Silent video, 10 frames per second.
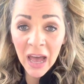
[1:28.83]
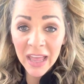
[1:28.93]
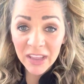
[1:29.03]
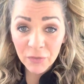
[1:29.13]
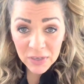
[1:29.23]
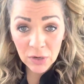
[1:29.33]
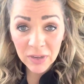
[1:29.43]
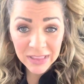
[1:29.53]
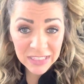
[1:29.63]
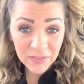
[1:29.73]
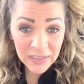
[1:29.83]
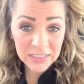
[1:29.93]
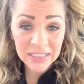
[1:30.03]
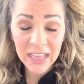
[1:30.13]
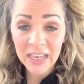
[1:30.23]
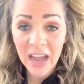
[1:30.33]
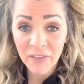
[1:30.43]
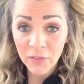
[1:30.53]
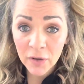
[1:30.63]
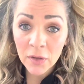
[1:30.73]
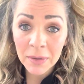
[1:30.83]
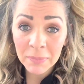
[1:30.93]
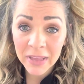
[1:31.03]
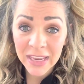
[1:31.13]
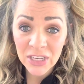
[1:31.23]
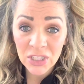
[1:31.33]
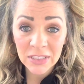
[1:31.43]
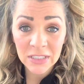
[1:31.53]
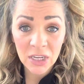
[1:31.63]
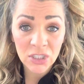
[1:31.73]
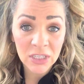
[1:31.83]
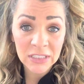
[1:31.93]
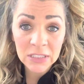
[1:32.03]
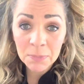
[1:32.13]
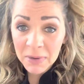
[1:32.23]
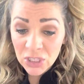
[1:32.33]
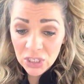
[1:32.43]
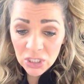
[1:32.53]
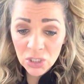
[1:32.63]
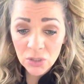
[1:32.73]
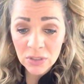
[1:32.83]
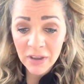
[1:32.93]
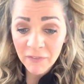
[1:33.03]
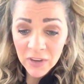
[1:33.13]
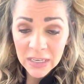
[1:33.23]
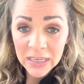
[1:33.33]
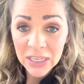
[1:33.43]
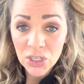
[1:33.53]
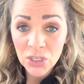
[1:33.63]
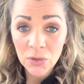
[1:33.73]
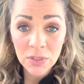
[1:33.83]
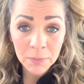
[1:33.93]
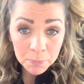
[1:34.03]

If we don't get these fixed, they can have further implications such as speech issues, feeding issues,